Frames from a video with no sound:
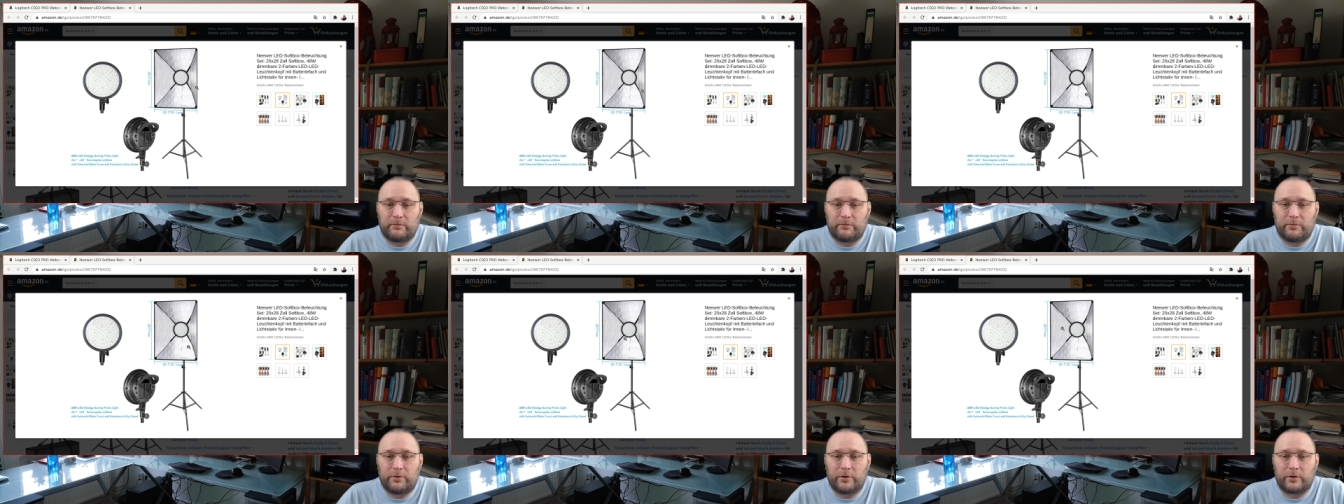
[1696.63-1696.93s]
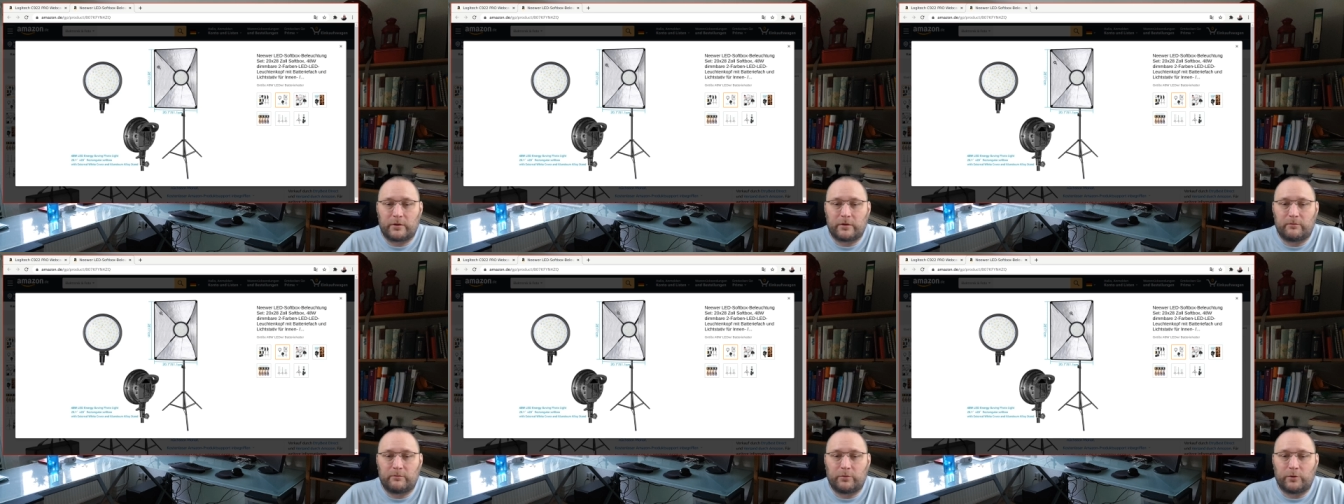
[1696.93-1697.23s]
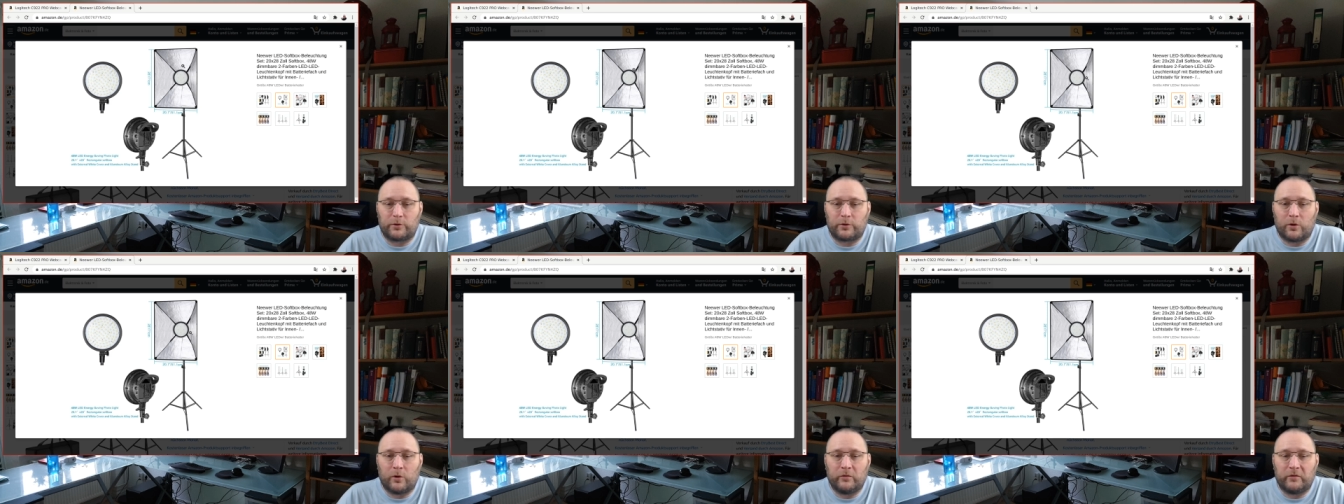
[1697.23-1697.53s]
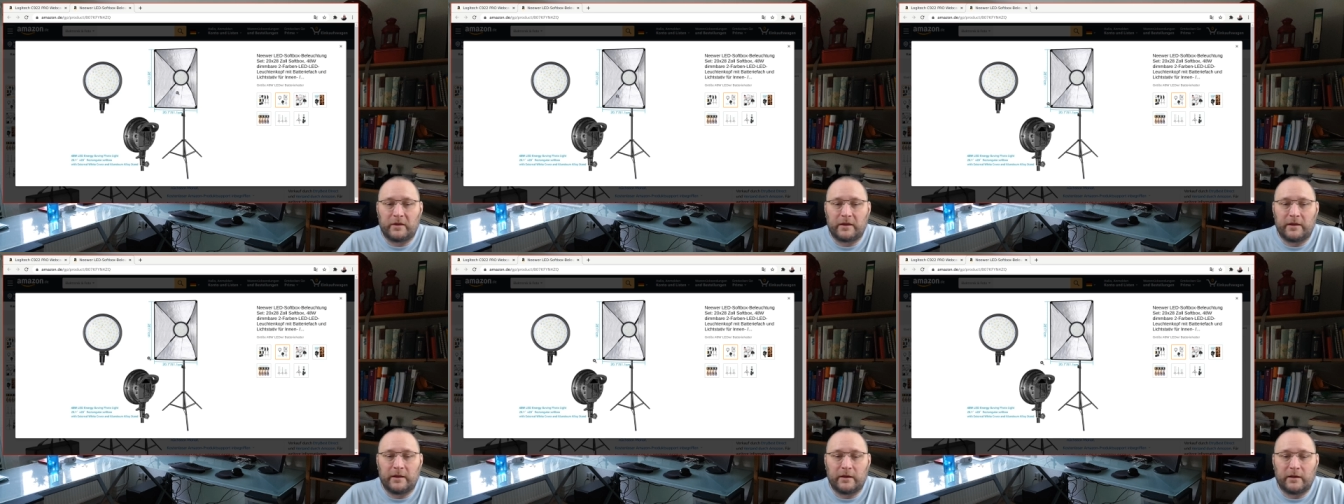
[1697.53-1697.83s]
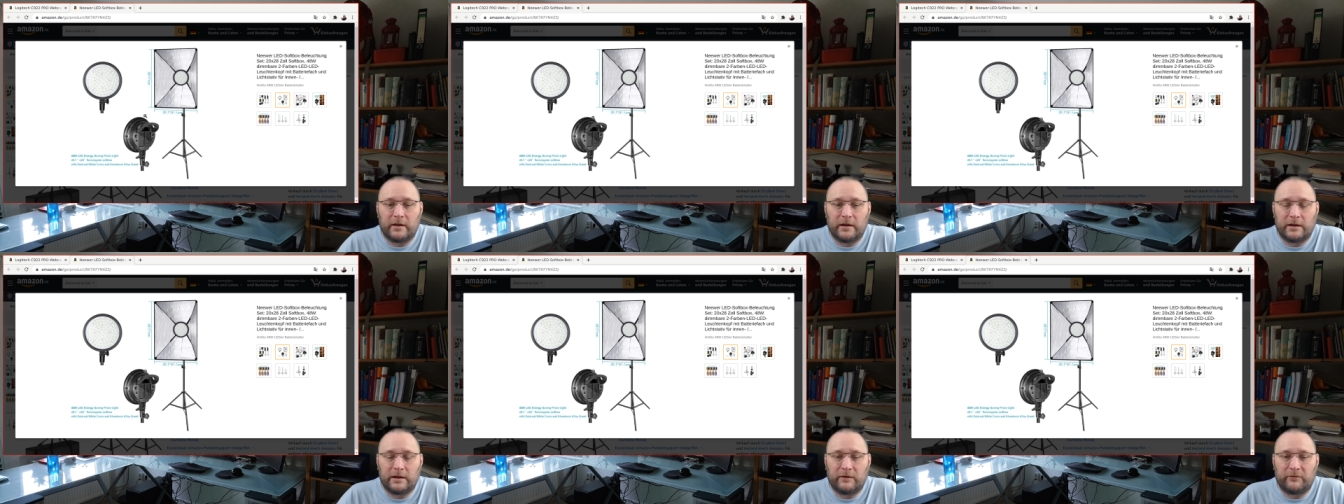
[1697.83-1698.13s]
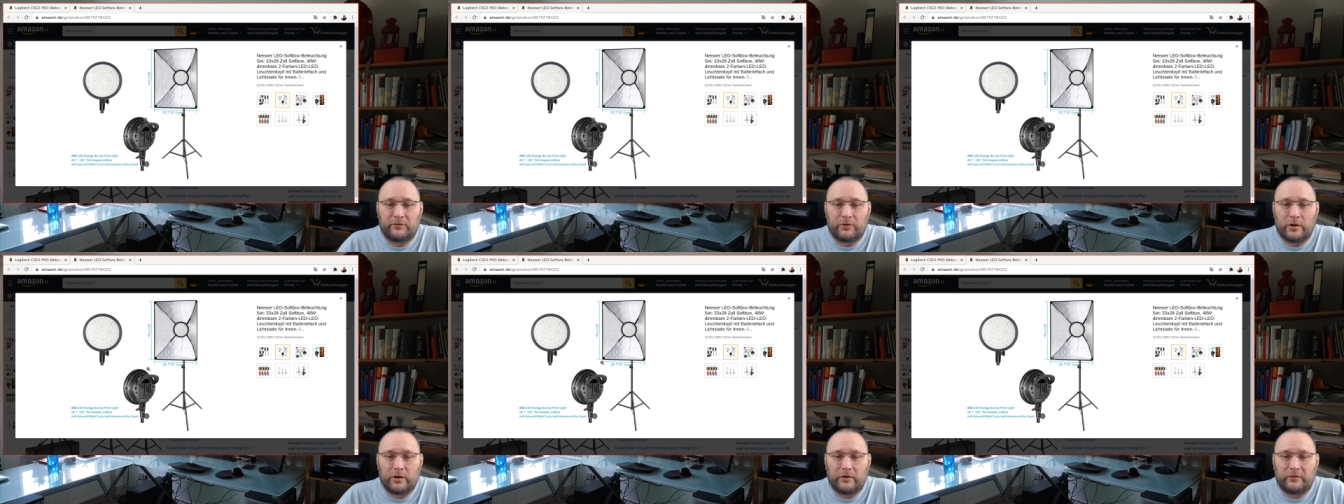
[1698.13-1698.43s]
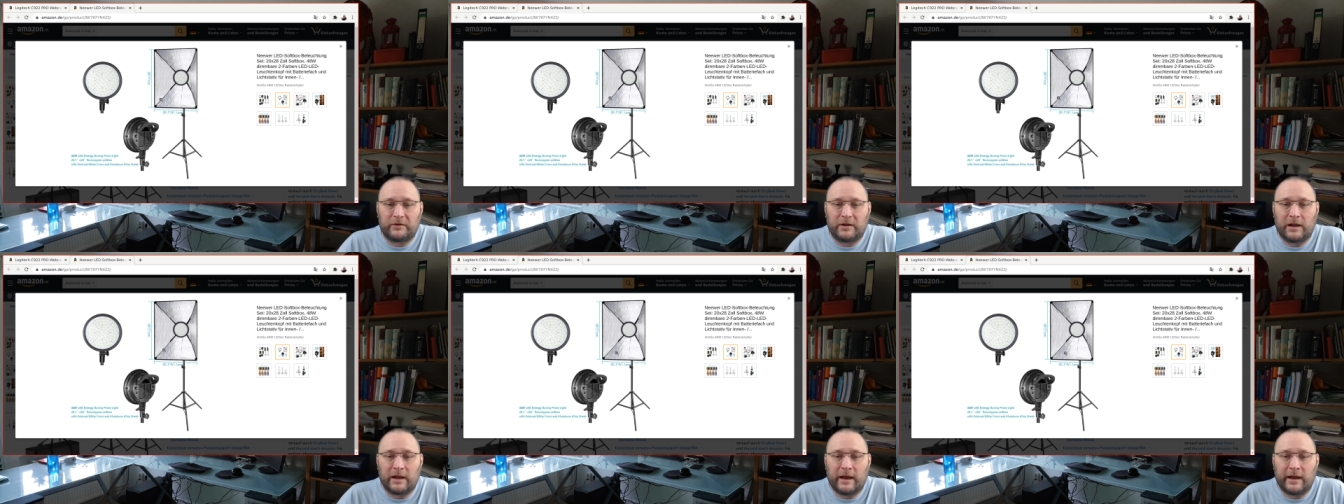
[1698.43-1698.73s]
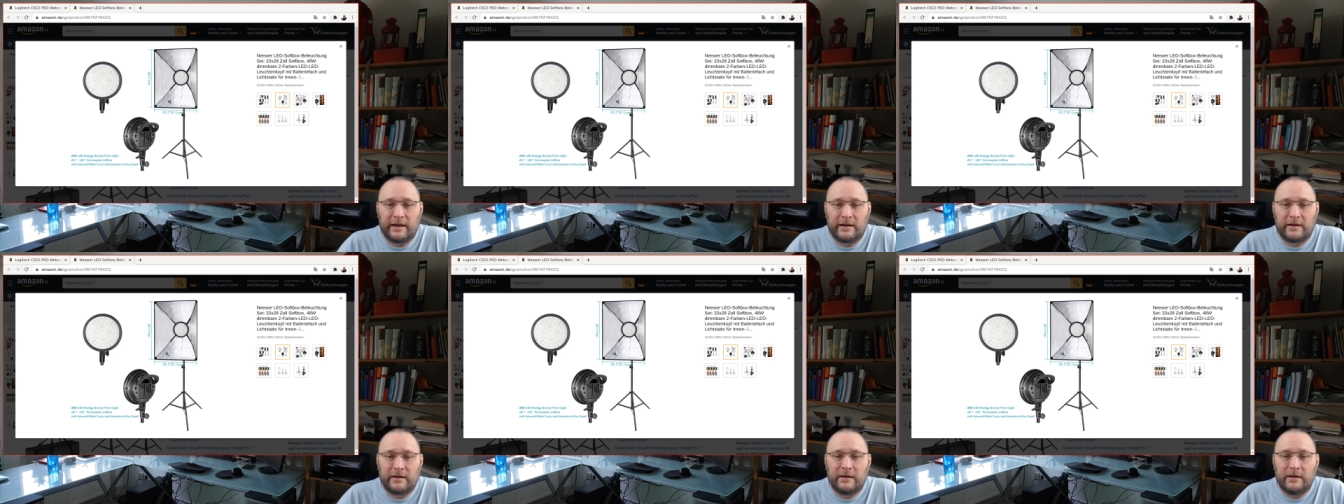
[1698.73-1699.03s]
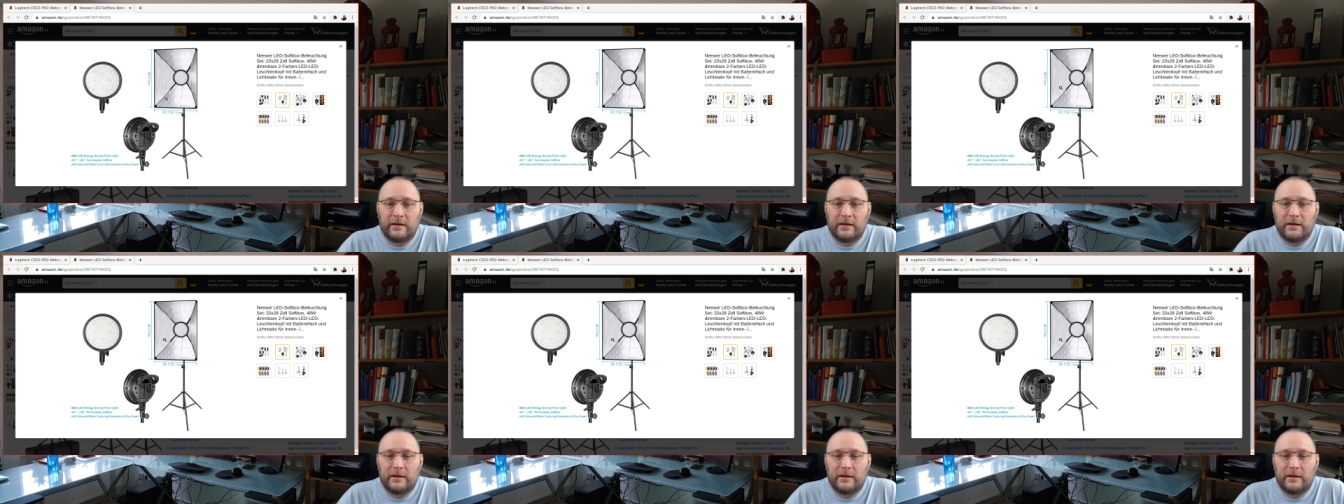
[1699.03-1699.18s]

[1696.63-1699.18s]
put, put over the and in front of the light,